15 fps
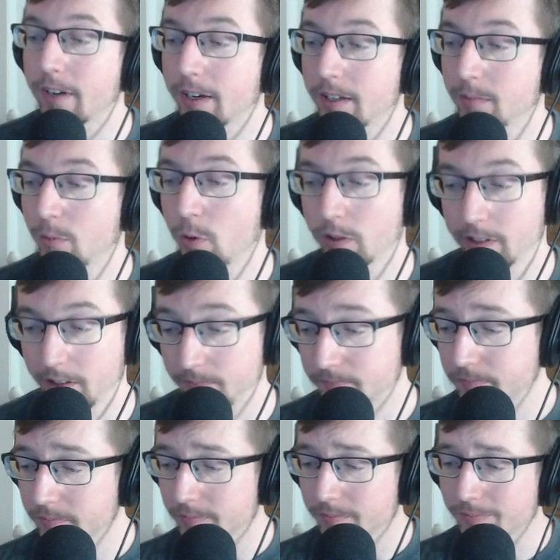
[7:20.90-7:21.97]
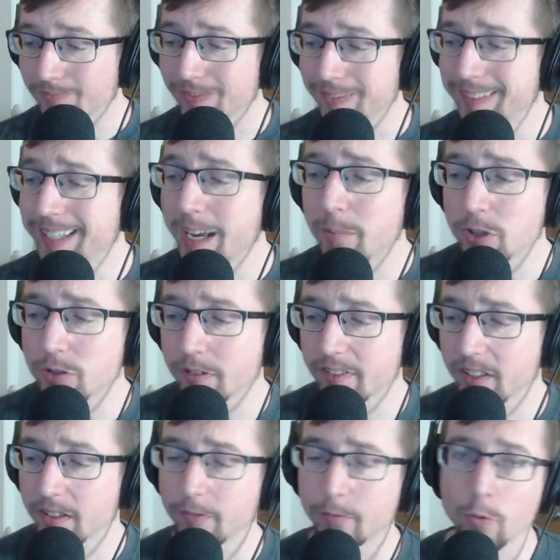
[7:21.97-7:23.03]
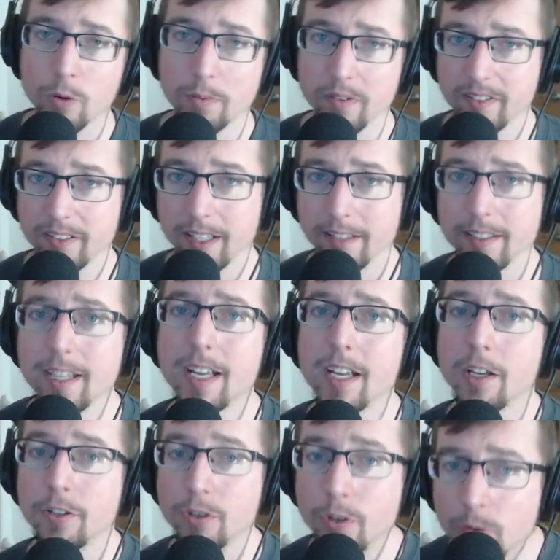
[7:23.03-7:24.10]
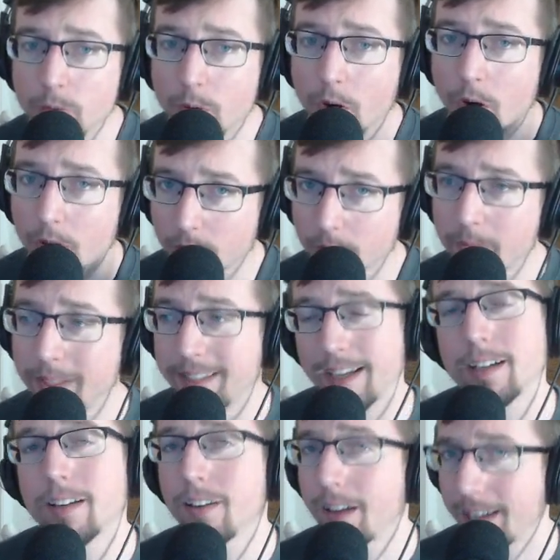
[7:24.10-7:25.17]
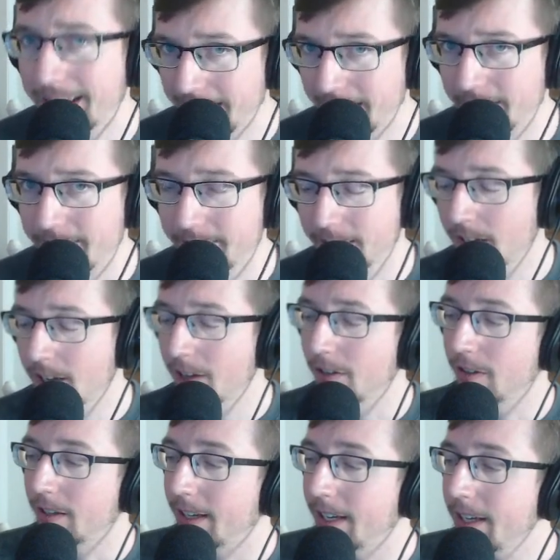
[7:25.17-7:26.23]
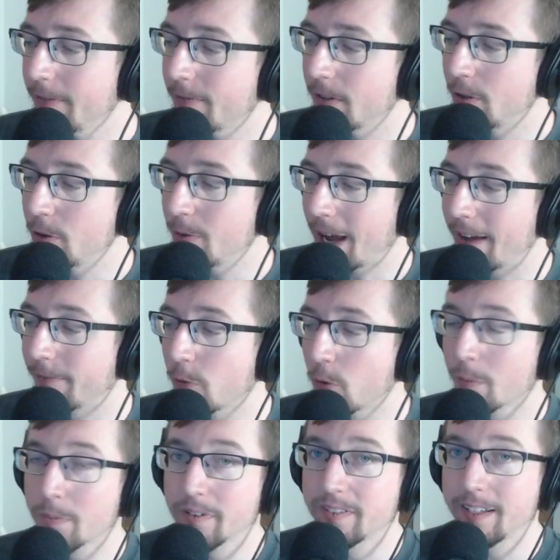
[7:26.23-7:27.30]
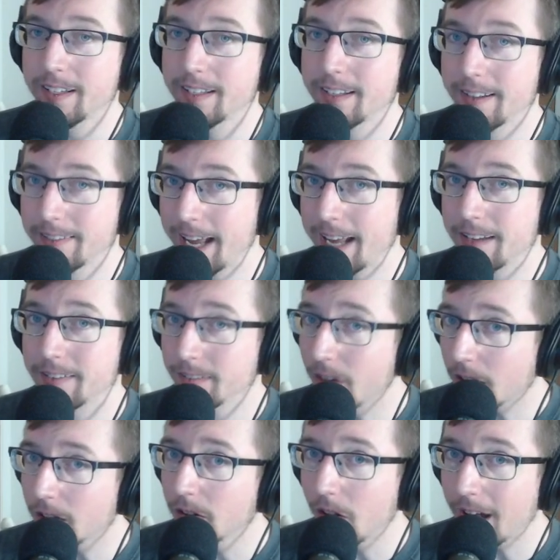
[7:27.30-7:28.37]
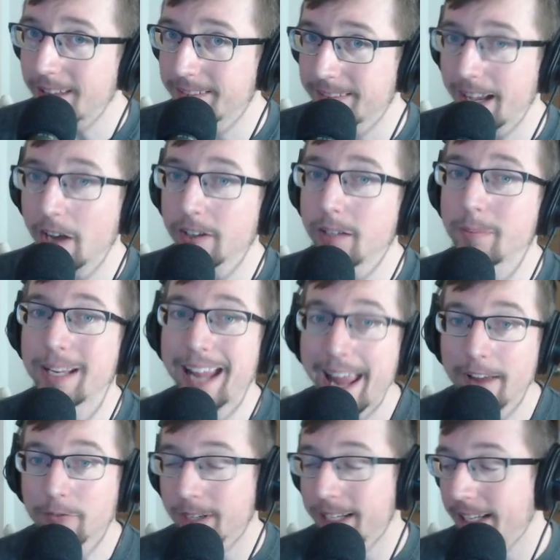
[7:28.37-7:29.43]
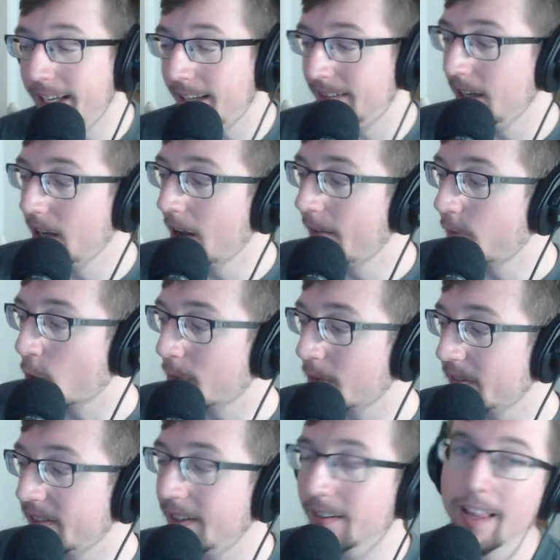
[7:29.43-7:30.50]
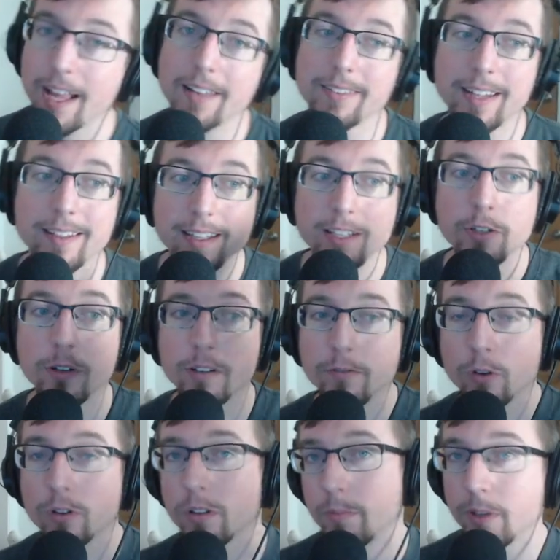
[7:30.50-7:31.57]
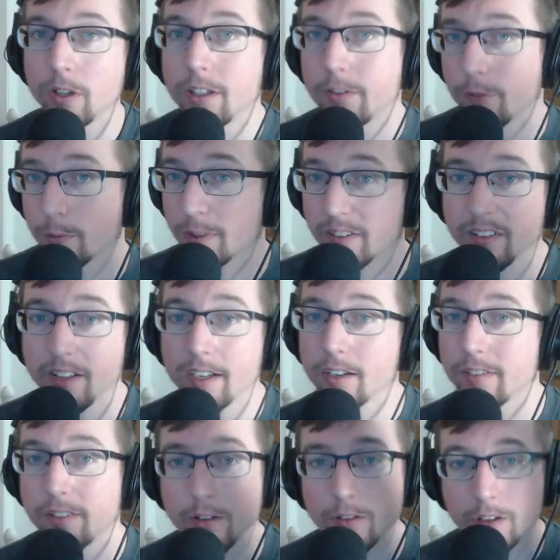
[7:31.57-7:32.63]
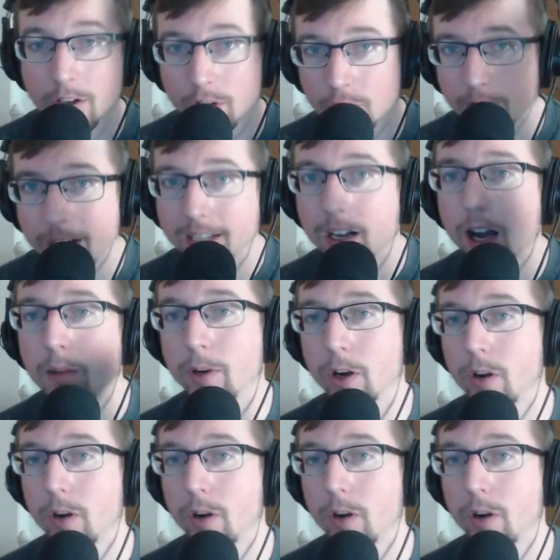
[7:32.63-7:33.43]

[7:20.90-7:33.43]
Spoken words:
important. Damage resist 4%. You are going to be taking a lot of hits. If you have 4%, that is not a lot sounding, but every hit 4% less, and then your invulnerability from your Slayer suit, great combo.